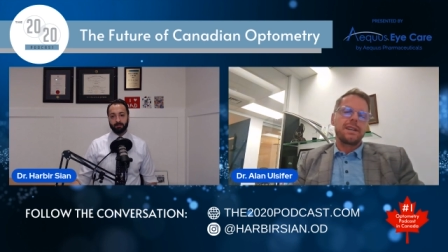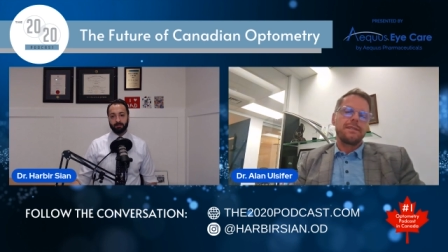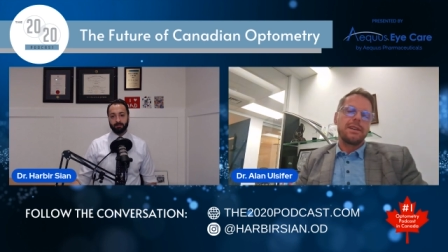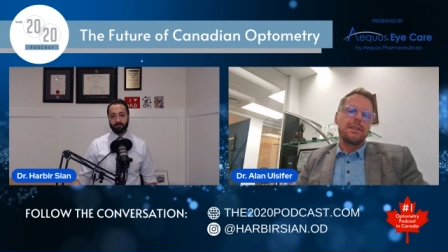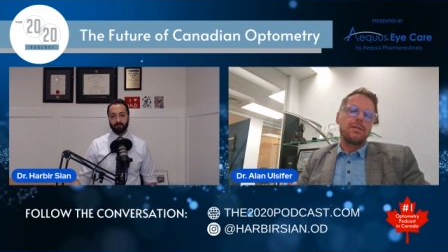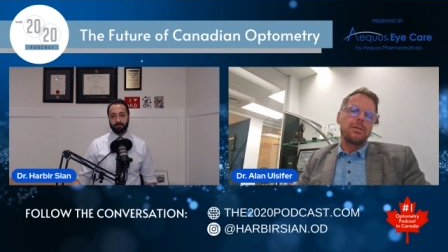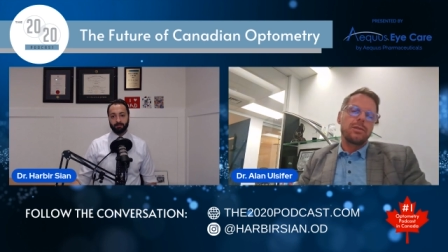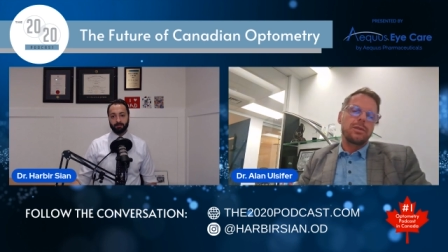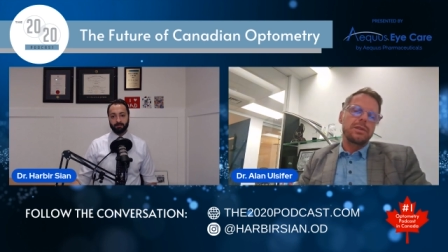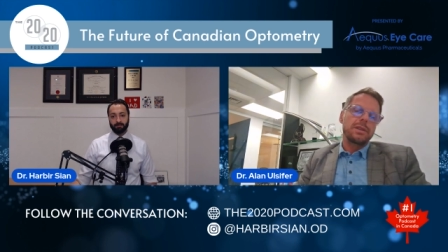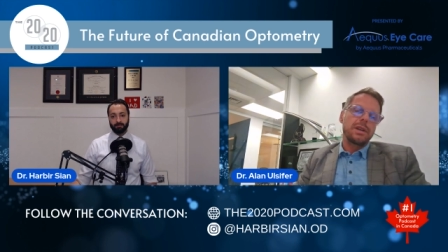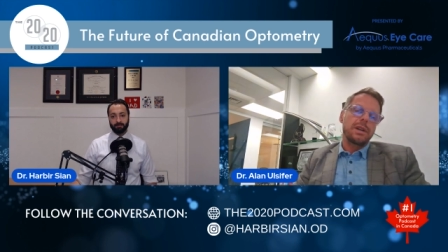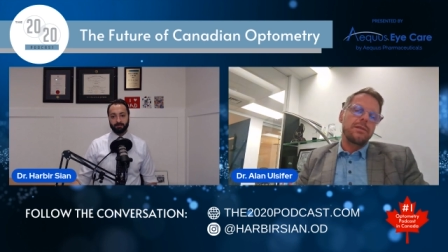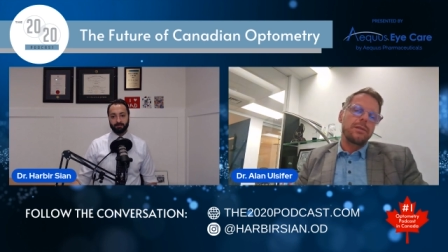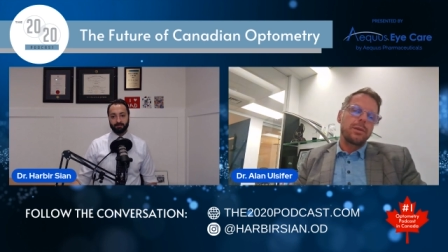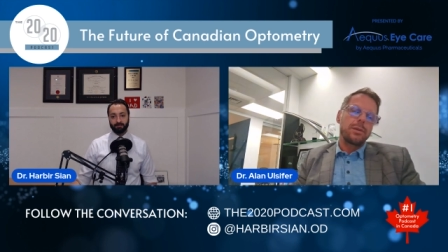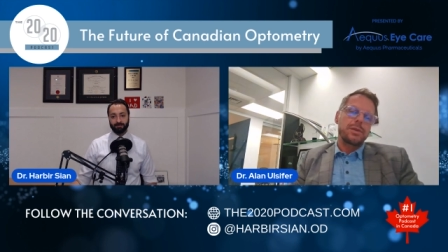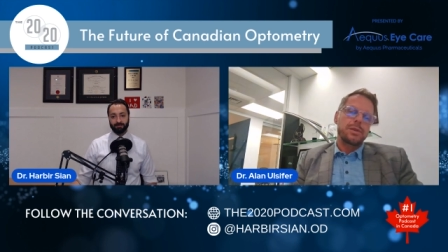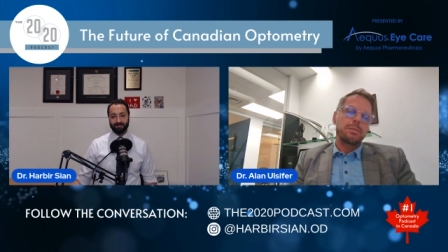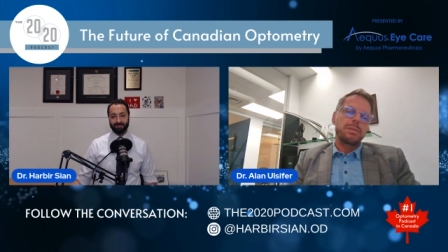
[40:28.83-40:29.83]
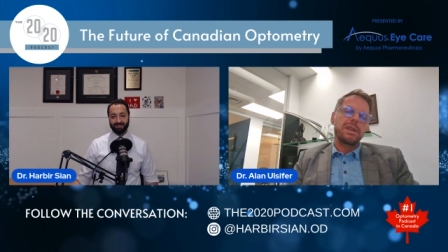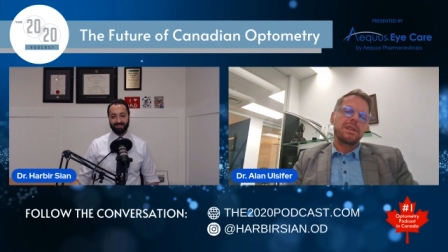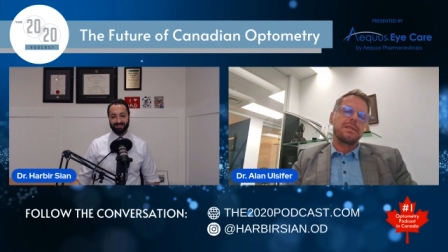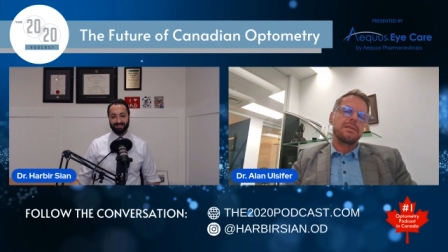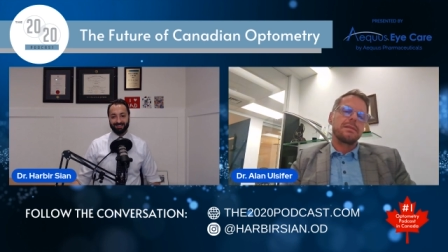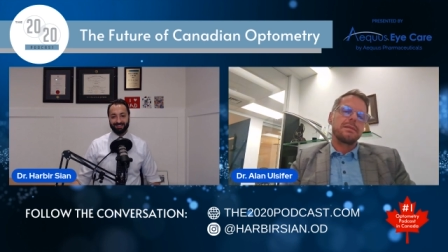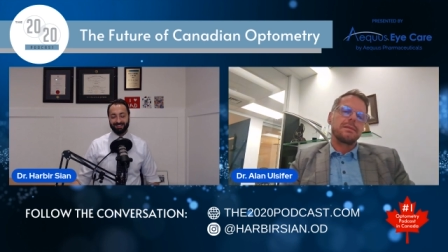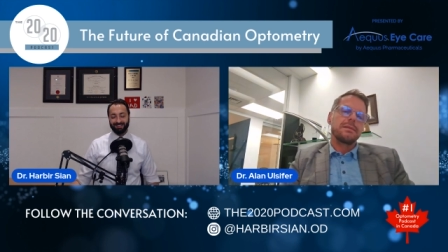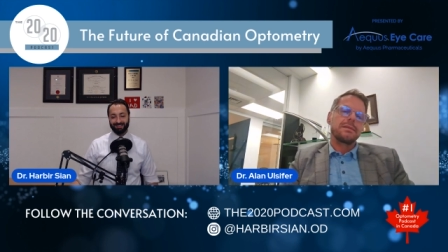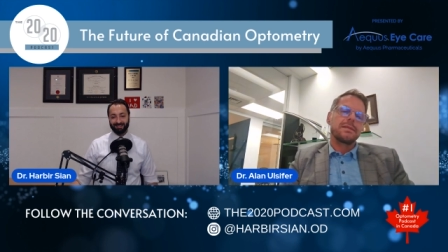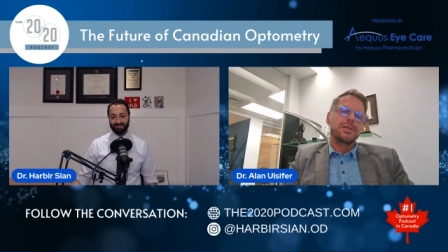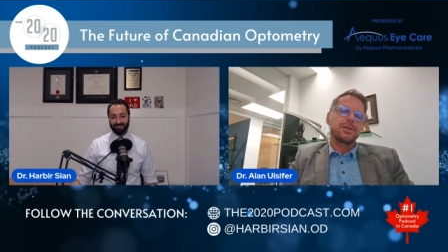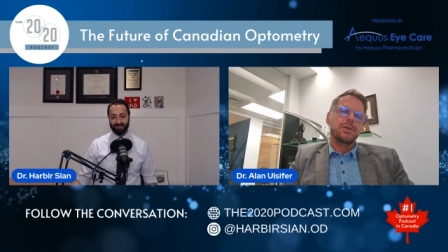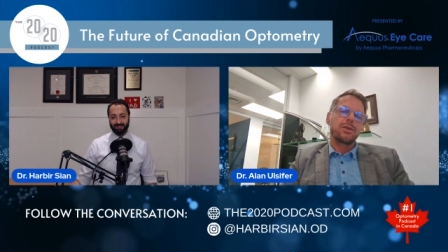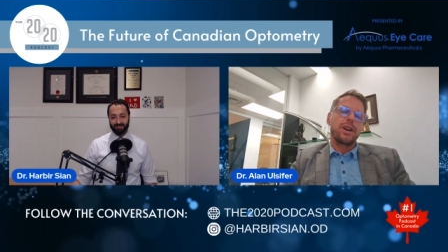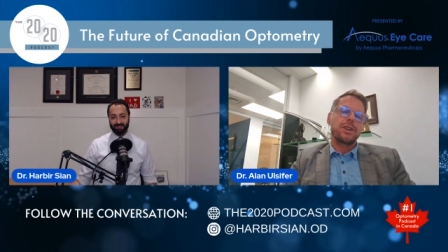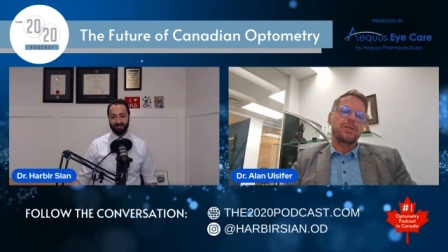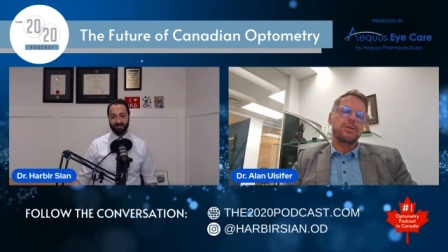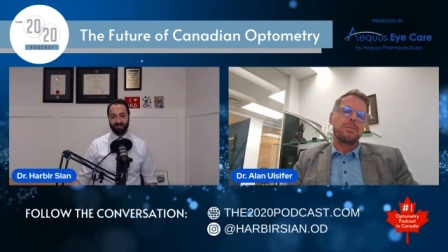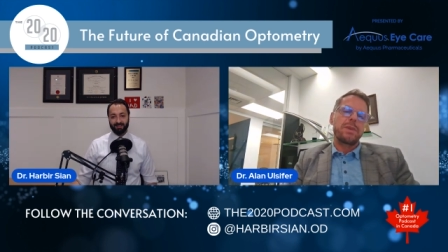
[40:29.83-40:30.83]
I've always been
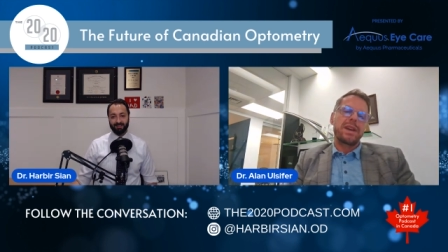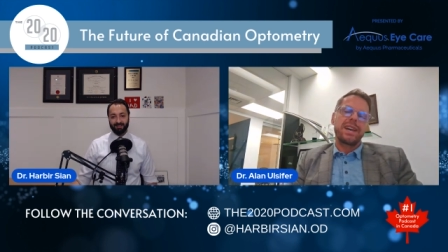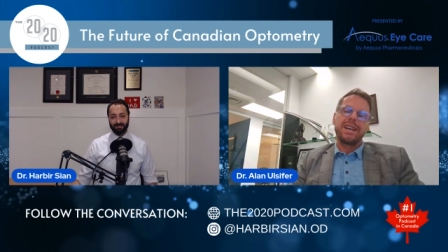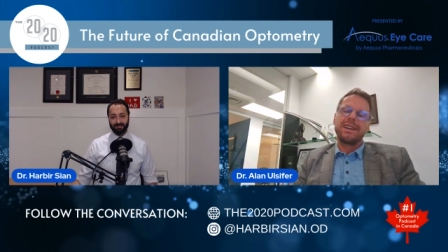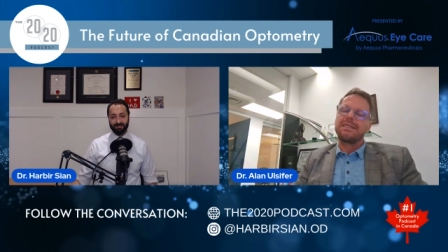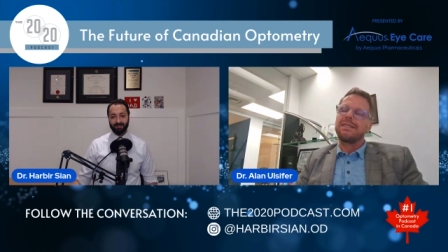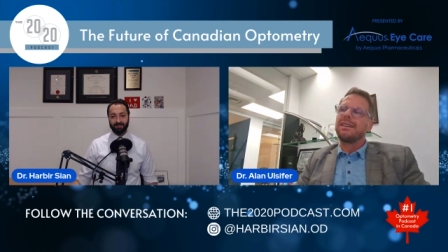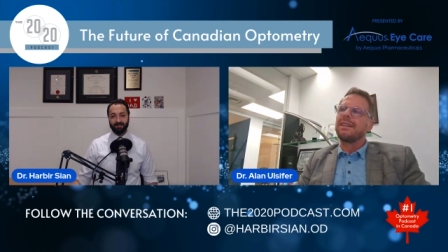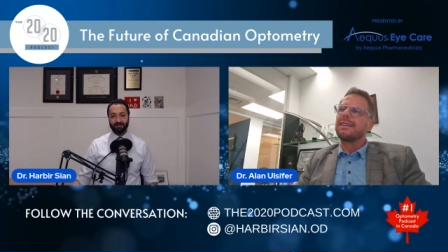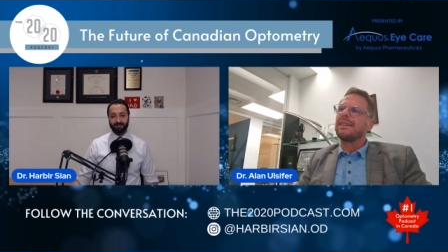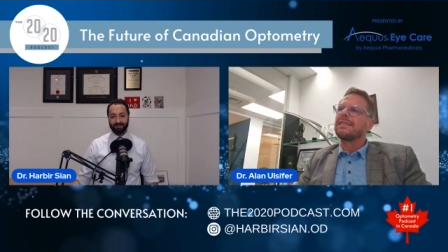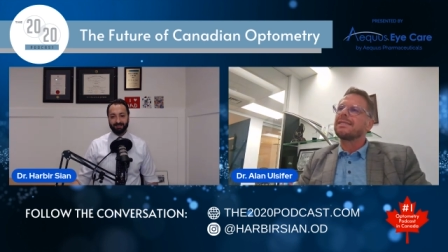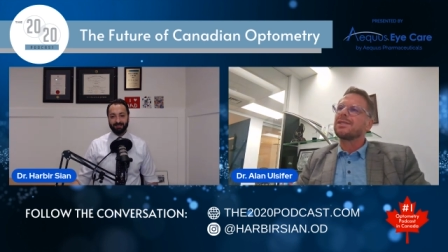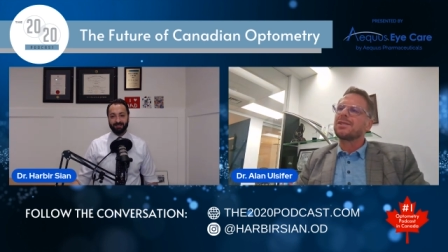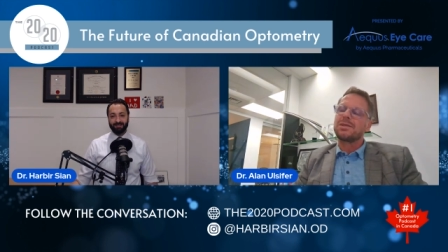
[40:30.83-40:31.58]
scratching my head on it.